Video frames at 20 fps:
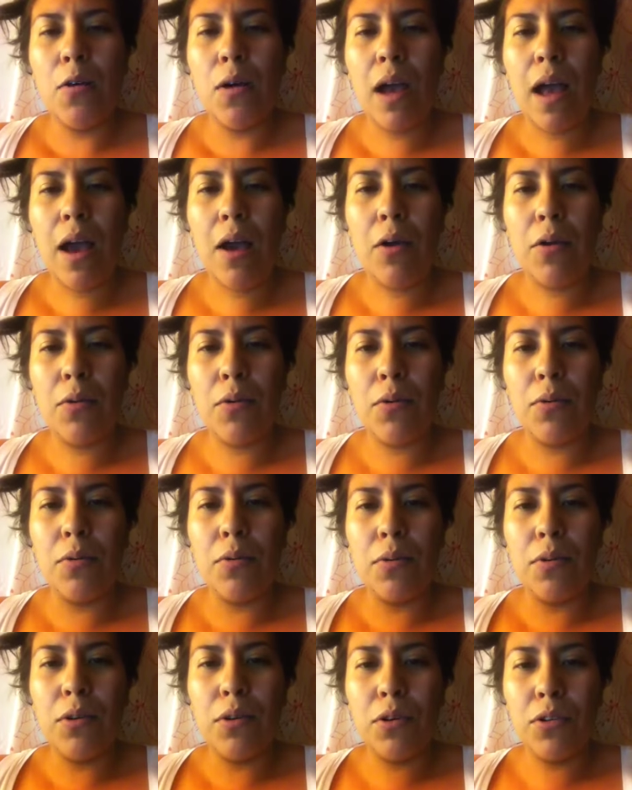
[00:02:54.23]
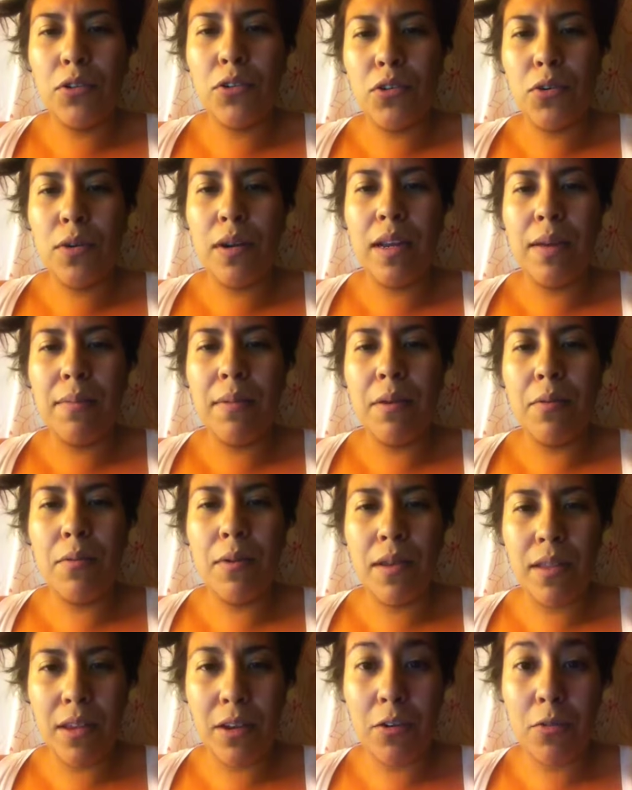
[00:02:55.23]
how her story could be
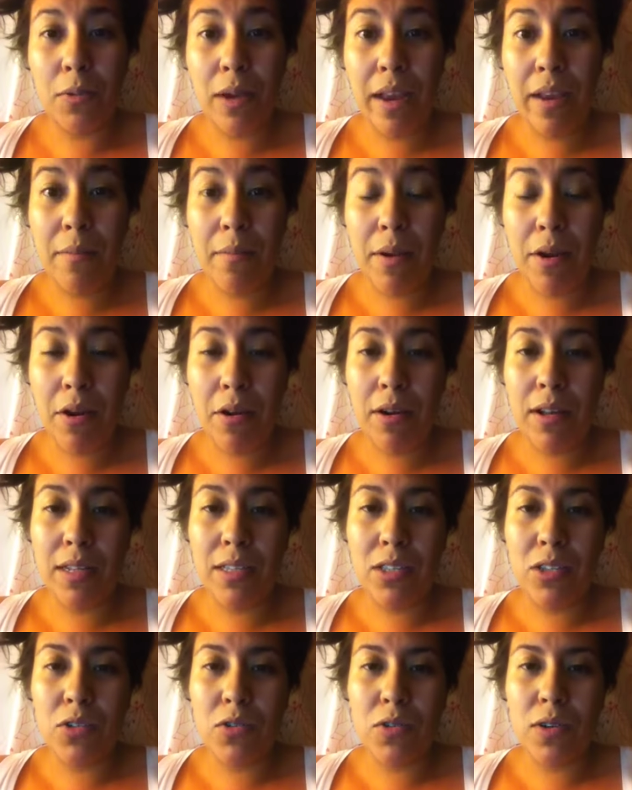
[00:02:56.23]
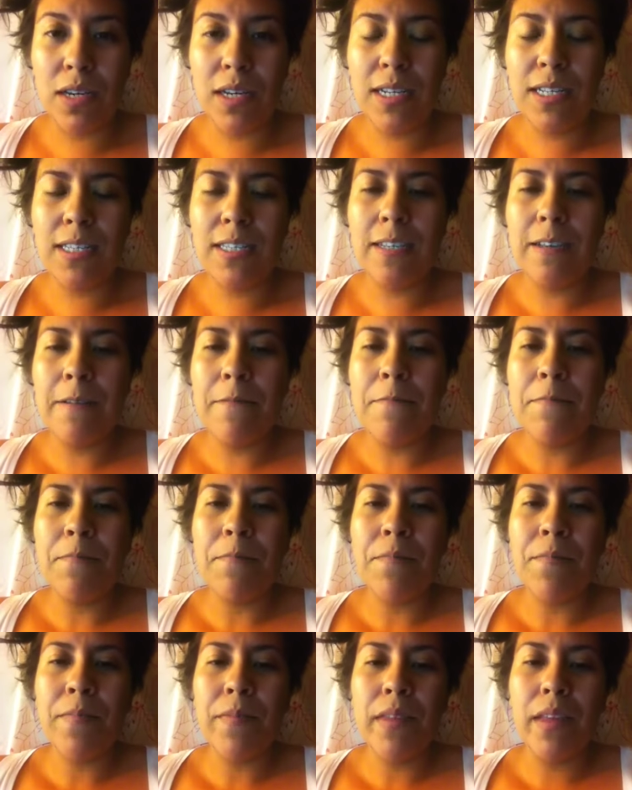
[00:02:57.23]
one of the great American stories.
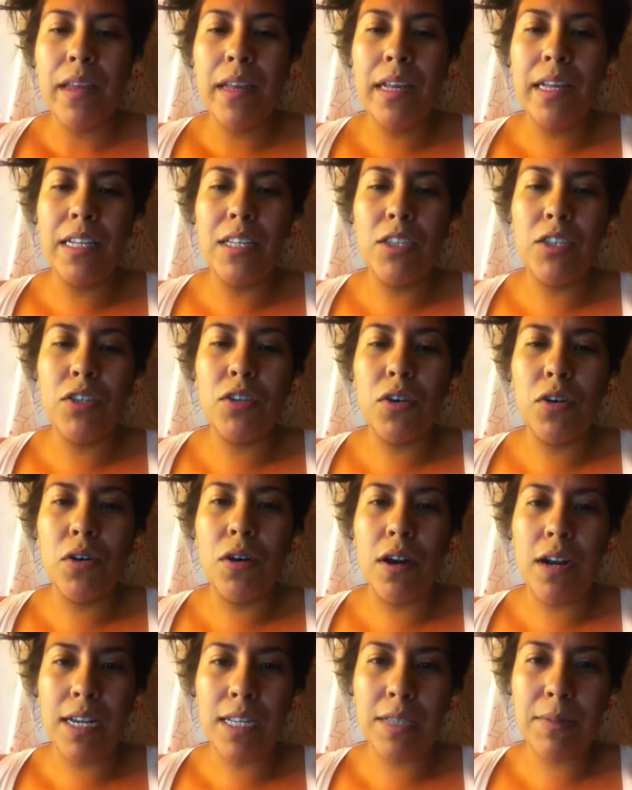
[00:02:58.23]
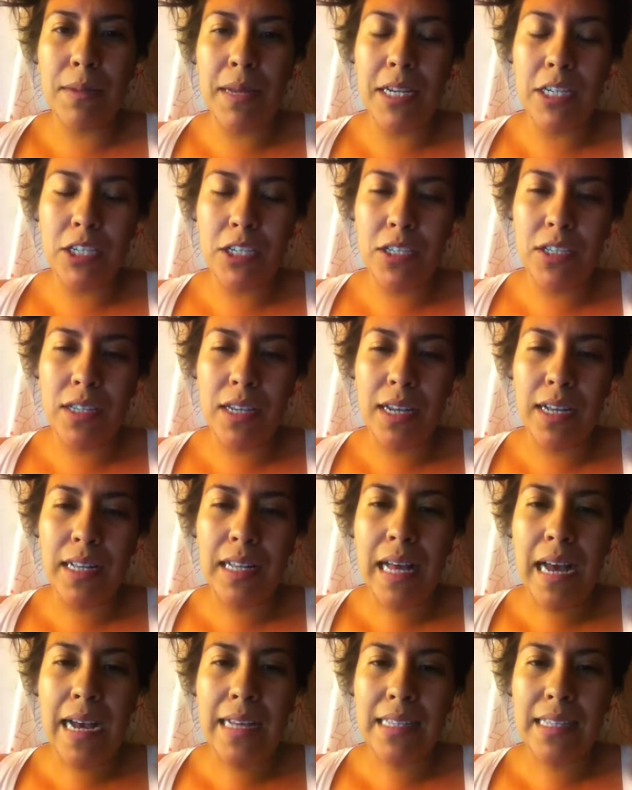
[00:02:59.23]
And so our explanations in
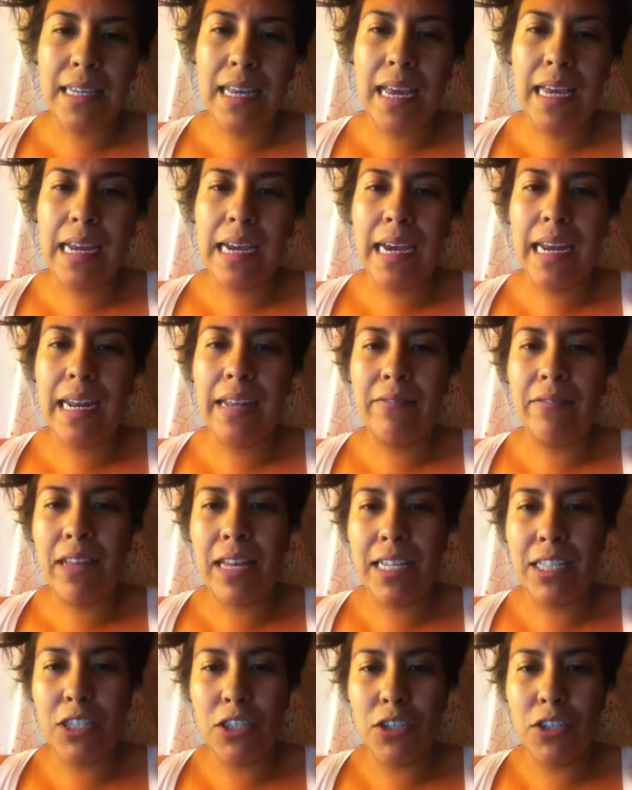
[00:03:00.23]
class had kind of led